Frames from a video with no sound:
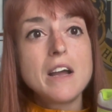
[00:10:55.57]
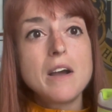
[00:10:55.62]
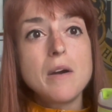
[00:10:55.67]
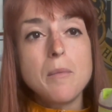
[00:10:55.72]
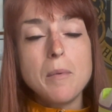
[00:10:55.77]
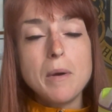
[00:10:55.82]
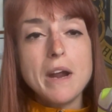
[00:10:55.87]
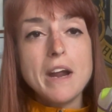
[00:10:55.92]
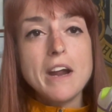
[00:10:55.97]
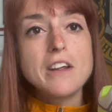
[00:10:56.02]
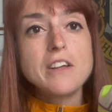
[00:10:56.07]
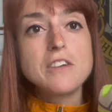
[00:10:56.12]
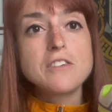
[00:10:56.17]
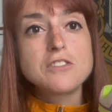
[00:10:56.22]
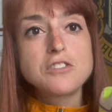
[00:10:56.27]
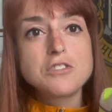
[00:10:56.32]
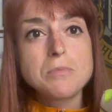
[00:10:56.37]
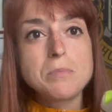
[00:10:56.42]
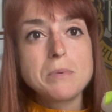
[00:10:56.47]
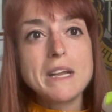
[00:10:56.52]
Where you
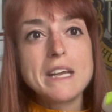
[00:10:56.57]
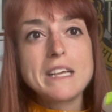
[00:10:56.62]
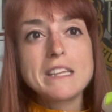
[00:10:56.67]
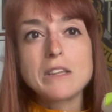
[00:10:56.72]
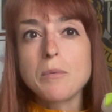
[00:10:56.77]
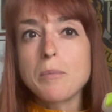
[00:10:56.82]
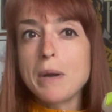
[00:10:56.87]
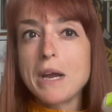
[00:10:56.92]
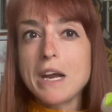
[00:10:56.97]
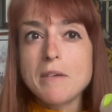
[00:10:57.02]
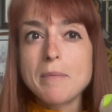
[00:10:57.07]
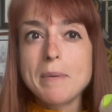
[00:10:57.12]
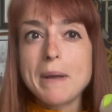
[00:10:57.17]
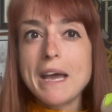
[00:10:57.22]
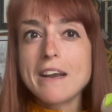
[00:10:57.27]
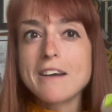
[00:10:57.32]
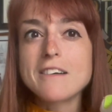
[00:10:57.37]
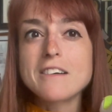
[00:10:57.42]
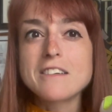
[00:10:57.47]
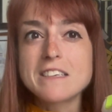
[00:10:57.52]
supinate, the wear
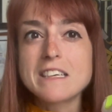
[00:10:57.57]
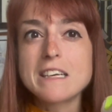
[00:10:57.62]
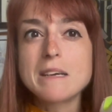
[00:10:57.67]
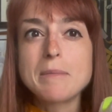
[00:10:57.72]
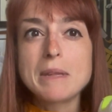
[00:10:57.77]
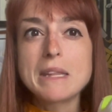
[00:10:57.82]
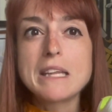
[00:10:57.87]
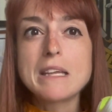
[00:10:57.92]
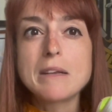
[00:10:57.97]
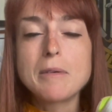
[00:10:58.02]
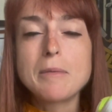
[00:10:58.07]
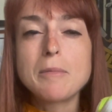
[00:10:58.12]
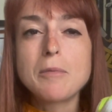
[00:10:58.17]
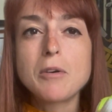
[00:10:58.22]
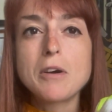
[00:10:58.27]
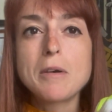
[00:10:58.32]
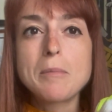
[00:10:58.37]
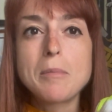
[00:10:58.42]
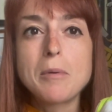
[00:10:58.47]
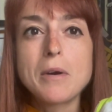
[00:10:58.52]
pattern is going to be a little bit
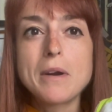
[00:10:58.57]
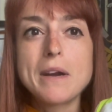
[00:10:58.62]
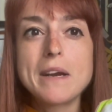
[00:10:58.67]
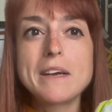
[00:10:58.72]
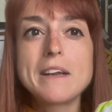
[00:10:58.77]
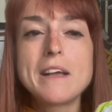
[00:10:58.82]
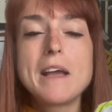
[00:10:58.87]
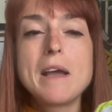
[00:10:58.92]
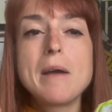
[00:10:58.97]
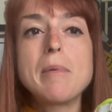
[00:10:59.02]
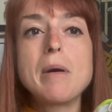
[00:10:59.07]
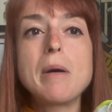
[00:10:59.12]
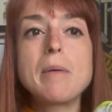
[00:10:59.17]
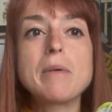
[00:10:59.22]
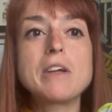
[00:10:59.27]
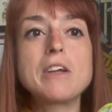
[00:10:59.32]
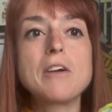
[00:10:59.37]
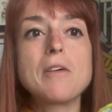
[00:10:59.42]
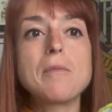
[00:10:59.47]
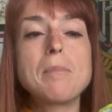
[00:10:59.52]
more important, but
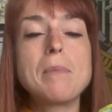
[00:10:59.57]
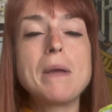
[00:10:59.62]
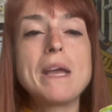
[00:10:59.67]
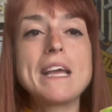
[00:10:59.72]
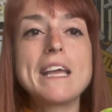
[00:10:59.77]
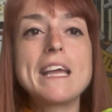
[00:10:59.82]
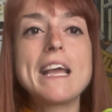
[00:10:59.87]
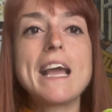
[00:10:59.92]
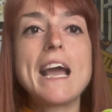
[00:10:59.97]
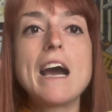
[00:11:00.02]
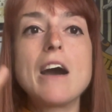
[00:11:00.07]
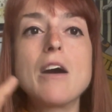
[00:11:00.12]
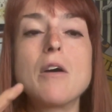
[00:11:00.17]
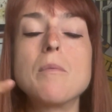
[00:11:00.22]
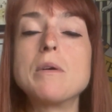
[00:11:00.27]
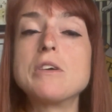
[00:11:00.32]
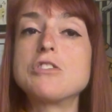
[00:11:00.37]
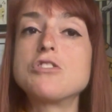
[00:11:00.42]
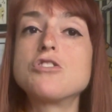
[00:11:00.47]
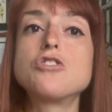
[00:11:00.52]
when you're picking out
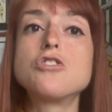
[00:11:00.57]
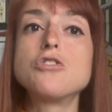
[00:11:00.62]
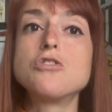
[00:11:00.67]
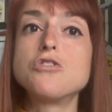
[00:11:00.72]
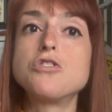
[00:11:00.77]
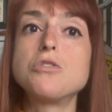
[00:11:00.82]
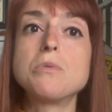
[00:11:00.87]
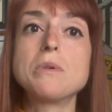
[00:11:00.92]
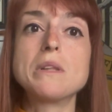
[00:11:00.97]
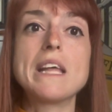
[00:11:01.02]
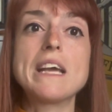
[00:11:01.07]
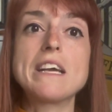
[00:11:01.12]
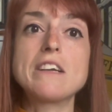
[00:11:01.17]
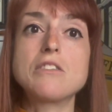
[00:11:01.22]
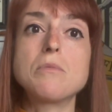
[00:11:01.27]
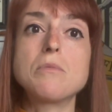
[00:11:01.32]
which shoes you would like to